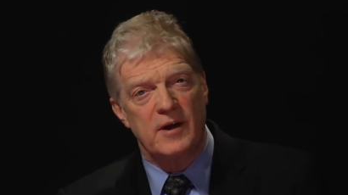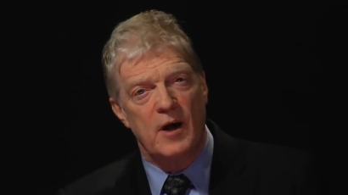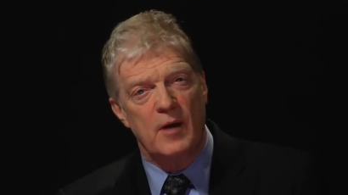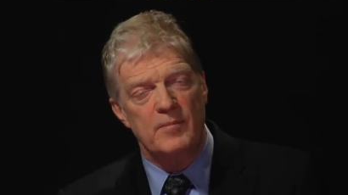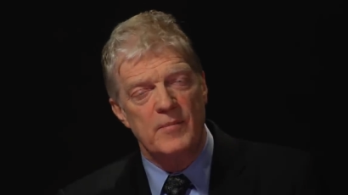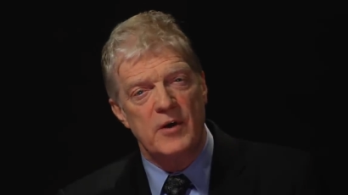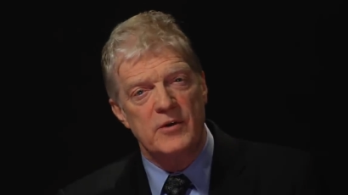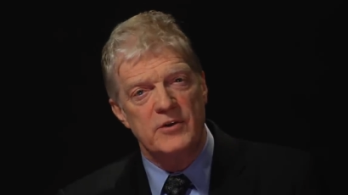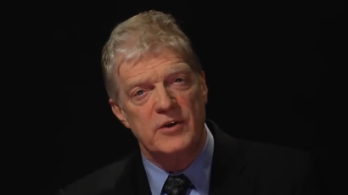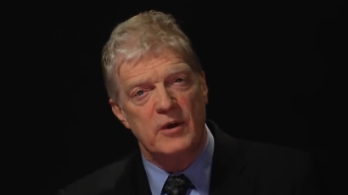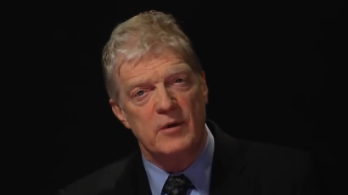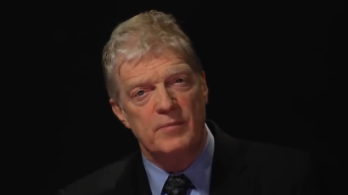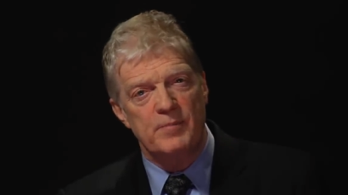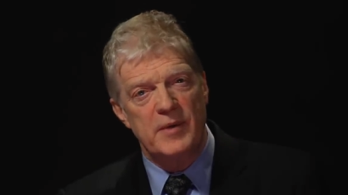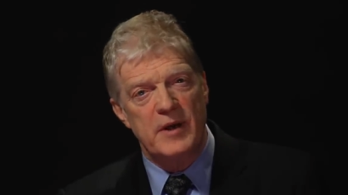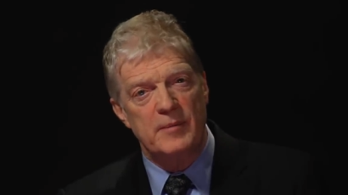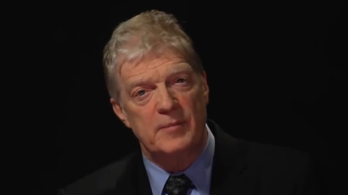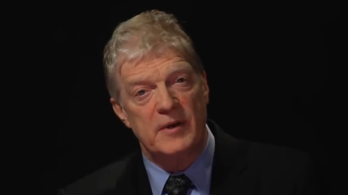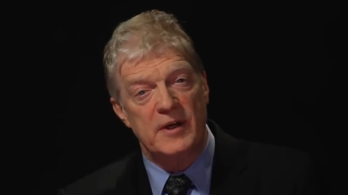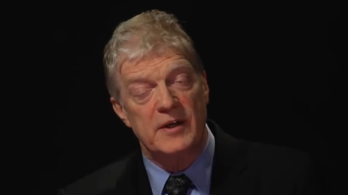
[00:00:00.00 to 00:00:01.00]
among young
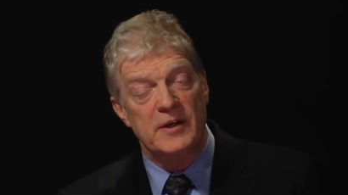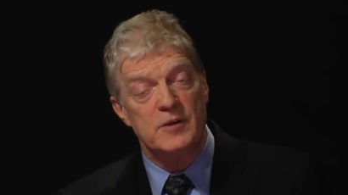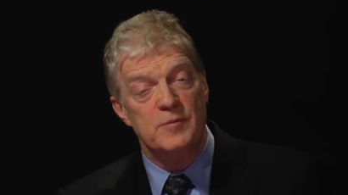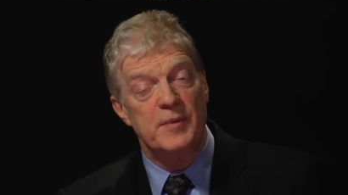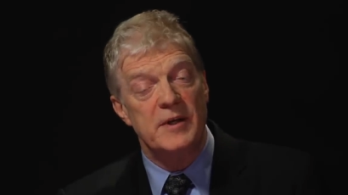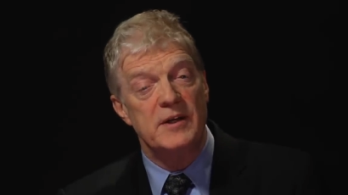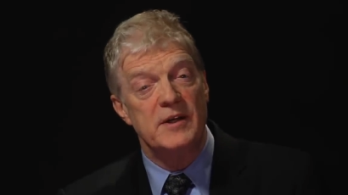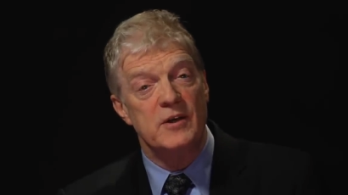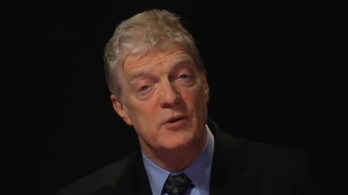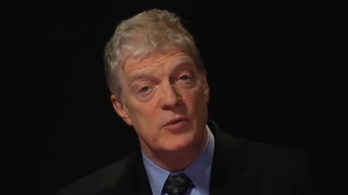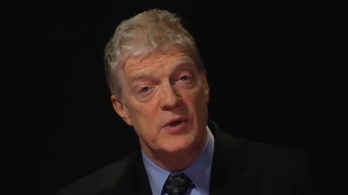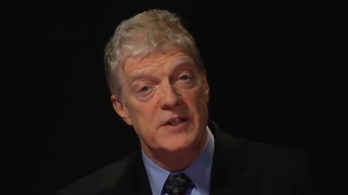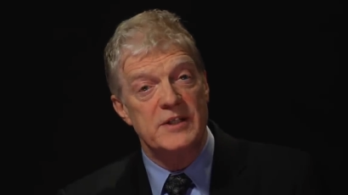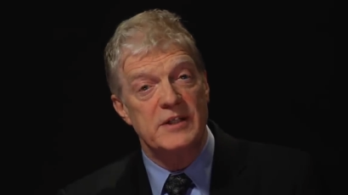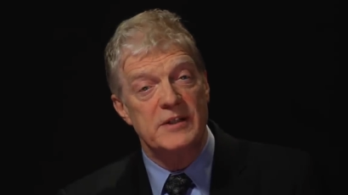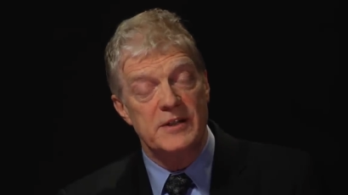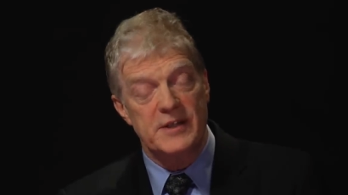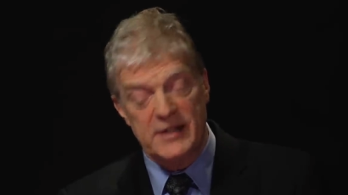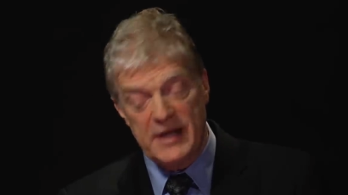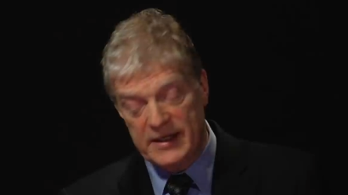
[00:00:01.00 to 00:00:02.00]
people, and it's been
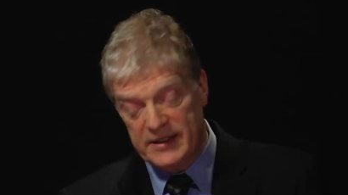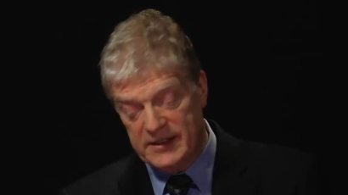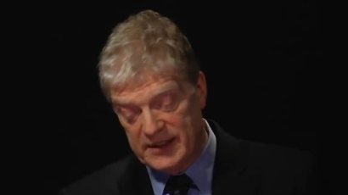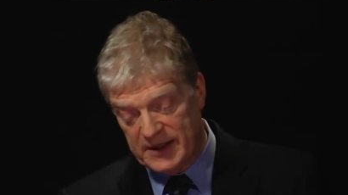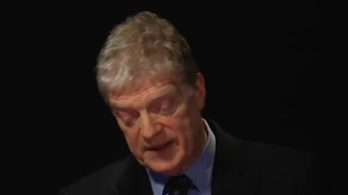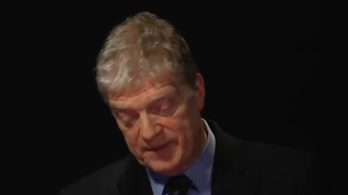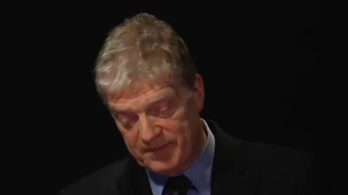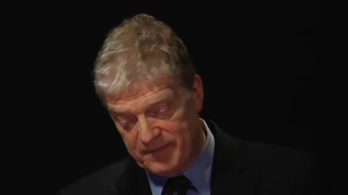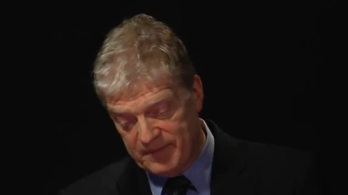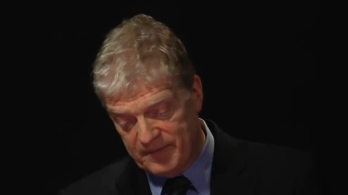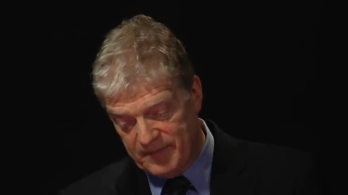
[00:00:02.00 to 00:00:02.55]
increasing steadily.